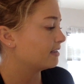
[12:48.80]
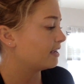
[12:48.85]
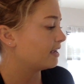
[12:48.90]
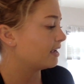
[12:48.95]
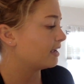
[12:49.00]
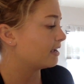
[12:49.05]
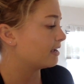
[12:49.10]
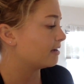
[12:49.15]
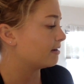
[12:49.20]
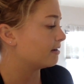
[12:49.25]

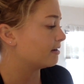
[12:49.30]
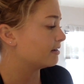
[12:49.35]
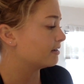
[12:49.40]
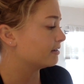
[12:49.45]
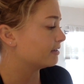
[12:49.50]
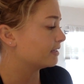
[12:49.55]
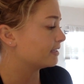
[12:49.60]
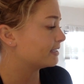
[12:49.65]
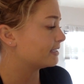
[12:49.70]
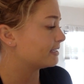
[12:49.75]
and,
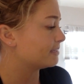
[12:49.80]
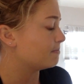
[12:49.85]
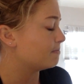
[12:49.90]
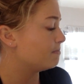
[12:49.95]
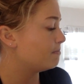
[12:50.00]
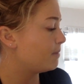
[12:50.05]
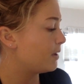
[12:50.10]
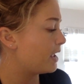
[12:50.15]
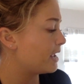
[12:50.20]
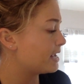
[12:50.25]
let's see,
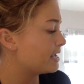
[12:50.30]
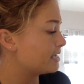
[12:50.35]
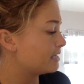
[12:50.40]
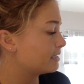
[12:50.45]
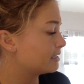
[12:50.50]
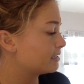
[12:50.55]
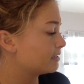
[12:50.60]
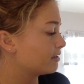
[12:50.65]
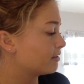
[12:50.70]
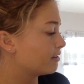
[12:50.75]

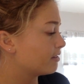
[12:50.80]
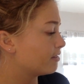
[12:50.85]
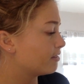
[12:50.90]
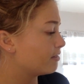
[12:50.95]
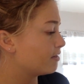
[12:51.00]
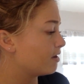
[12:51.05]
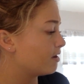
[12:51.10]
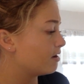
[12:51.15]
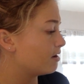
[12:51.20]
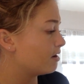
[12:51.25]
mate,
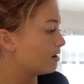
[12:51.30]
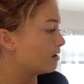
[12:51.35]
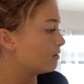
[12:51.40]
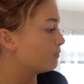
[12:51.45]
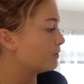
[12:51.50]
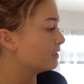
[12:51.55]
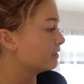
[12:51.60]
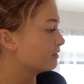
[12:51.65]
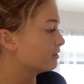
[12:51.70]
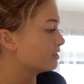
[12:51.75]
thaw.
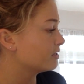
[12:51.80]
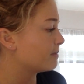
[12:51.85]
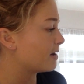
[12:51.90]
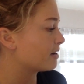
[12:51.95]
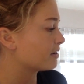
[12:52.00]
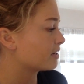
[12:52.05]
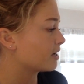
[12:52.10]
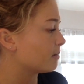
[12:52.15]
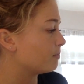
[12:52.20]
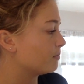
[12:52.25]
We learned about
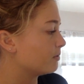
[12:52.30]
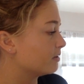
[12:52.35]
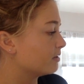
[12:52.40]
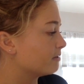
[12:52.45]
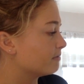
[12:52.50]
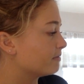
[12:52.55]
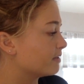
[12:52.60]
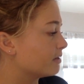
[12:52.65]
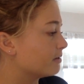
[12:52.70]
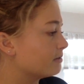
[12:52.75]
a couple
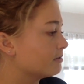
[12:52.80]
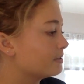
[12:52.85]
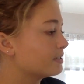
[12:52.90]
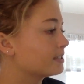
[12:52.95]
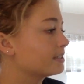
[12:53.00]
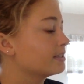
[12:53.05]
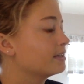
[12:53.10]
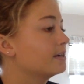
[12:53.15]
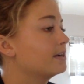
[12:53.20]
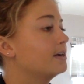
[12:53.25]
of those.
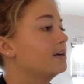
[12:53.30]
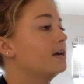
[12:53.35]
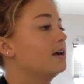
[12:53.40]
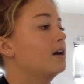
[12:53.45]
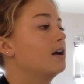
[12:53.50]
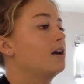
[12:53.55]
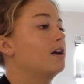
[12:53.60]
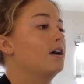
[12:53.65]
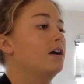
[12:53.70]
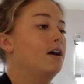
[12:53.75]

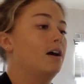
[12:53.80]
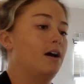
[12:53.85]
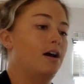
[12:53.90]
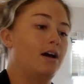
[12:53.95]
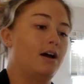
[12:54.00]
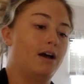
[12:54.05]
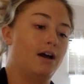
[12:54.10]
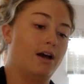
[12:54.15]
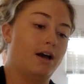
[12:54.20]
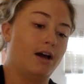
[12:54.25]

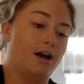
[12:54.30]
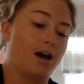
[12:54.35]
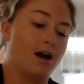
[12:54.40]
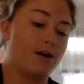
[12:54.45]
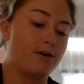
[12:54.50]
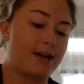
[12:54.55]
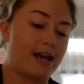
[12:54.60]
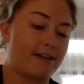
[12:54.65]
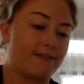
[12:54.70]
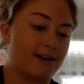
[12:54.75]

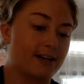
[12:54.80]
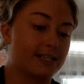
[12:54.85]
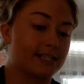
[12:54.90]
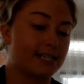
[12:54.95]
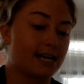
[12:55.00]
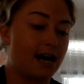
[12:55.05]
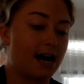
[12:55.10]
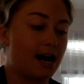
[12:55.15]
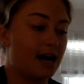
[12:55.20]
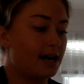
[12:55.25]
Okay,
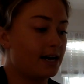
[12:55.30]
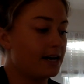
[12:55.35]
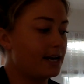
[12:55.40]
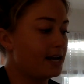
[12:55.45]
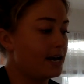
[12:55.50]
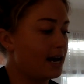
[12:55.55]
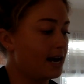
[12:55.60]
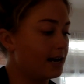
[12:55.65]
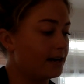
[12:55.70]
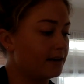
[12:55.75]

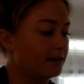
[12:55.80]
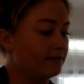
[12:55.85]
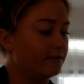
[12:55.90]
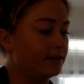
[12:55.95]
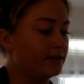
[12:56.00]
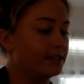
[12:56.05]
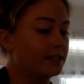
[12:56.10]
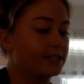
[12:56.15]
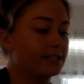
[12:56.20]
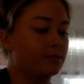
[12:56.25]
I have
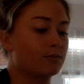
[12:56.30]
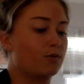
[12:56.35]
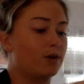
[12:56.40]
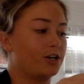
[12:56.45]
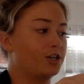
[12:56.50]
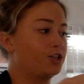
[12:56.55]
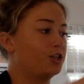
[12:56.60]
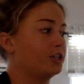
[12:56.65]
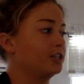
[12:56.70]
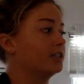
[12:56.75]
some
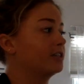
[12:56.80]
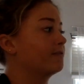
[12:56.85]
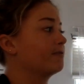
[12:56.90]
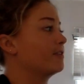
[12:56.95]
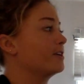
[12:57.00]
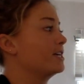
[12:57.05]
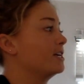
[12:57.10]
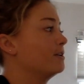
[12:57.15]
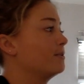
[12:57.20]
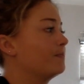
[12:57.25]
questions for
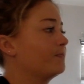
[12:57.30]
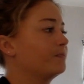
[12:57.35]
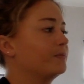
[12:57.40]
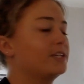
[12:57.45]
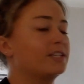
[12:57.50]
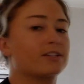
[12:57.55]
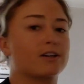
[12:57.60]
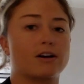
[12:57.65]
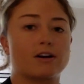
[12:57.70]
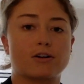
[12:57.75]
you.
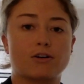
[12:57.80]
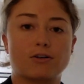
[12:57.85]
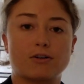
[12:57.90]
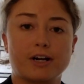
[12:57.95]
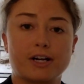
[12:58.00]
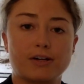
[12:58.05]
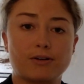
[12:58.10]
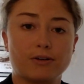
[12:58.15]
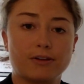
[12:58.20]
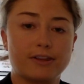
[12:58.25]
These are
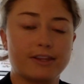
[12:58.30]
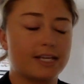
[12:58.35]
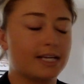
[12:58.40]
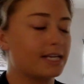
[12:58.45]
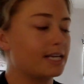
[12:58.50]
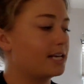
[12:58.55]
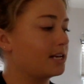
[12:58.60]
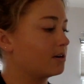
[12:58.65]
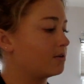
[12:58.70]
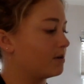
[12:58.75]
critical
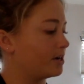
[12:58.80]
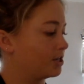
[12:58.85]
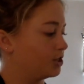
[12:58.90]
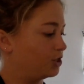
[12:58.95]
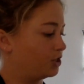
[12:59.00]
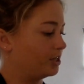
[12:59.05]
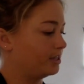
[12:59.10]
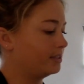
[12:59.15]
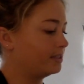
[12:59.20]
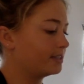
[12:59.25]
thinking
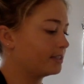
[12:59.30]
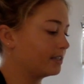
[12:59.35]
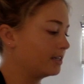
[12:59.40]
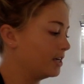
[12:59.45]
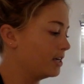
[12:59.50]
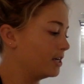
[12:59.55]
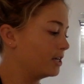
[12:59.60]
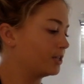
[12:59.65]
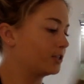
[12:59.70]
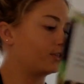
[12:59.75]
questions.
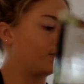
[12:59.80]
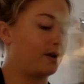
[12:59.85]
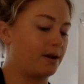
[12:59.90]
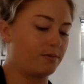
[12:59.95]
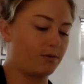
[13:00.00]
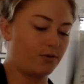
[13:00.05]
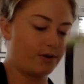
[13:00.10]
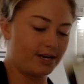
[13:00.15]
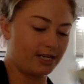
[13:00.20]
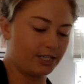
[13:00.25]
So
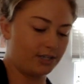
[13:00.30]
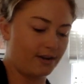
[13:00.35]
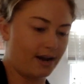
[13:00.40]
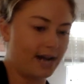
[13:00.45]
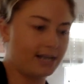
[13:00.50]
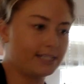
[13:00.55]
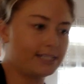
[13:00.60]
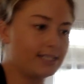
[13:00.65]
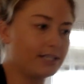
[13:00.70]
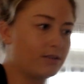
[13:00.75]
I'm going to
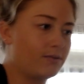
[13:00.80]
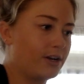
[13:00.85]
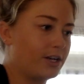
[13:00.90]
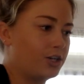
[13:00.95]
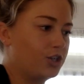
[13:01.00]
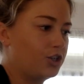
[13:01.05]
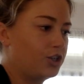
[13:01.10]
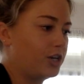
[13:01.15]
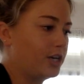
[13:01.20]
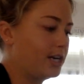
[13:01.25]
ask the
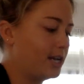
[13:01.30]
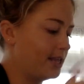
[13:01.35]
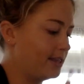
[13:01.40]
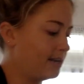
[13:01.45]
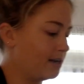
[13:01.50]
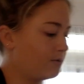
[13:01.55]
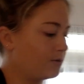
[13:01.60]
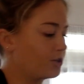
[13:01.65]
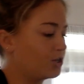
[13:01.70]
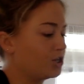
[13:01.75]
question, and
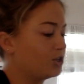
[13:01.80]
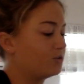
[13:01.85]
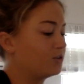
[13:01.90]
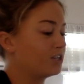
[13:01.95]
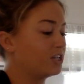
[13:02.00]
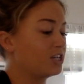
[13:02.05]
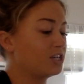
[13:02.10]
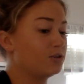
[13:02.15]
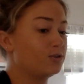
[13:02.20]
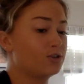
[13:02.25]
then I want you
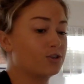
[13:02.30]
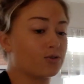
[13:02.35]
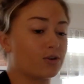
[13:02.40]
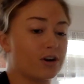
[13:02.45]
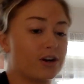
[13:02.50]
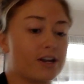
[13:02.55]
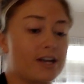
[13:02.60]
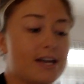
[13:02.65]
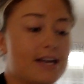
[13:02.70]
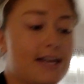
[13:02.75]
to use
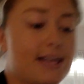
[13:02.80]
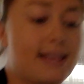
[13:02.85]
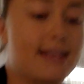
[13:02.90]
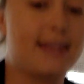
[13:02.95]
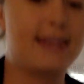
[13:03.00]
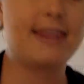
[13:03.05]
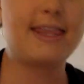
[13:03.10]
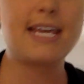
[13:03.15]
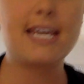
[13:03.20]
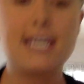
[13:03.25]
your
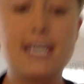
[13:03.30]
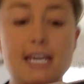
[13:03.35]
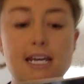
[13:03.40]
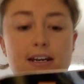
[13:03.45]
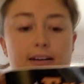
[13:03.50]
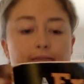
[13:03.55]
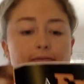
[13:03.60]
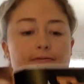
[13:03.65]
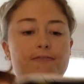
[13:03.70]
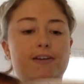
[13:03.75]
thinking